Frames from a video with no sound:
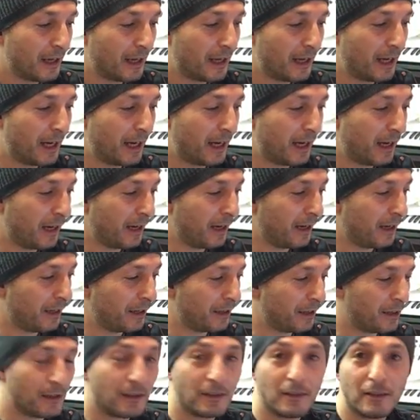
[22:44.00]

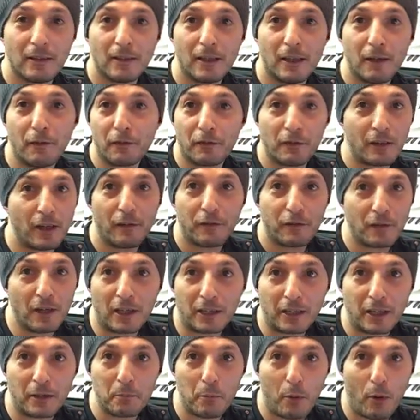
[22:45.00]
And if
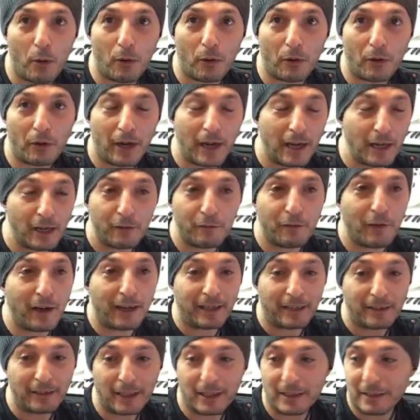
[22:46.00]
nothing more. And if
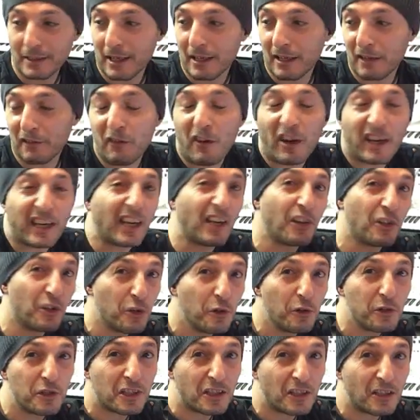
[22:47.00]
I said if I can
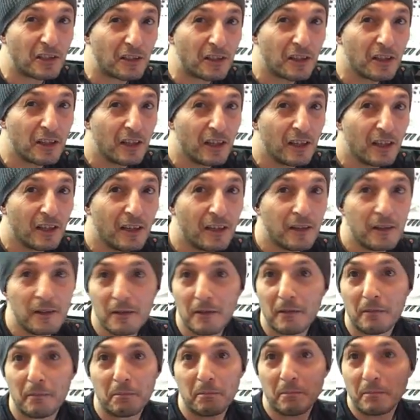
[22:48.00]
use it,
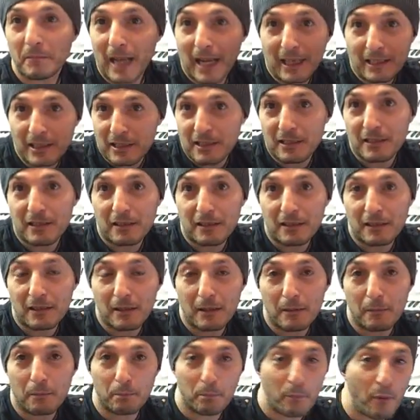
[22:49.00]
that's
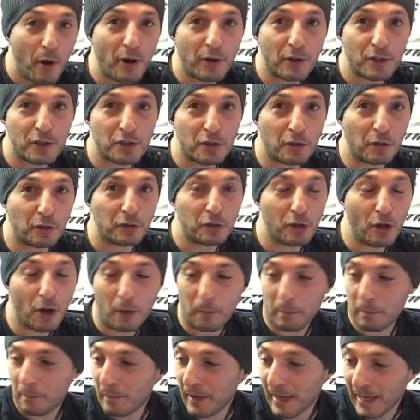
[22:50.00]
a bonus on
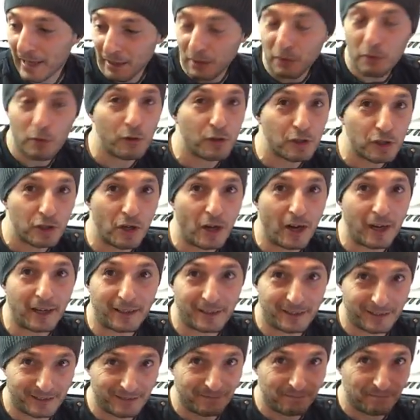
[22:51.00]
top. And looks
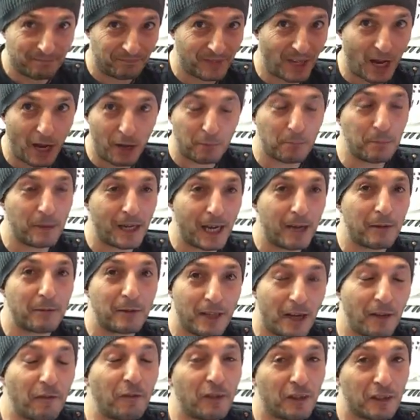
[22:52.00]
like I'll
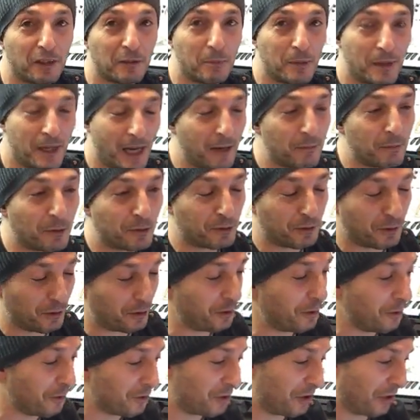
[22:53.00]
definitely be able to
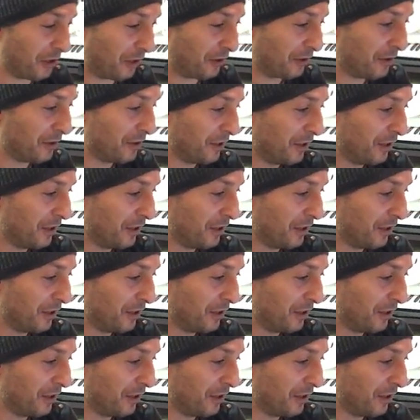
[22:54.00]
use it.